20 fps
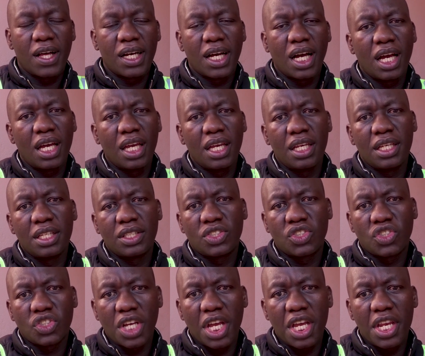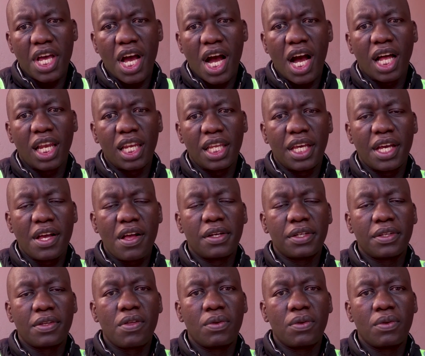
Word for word: I said earlier,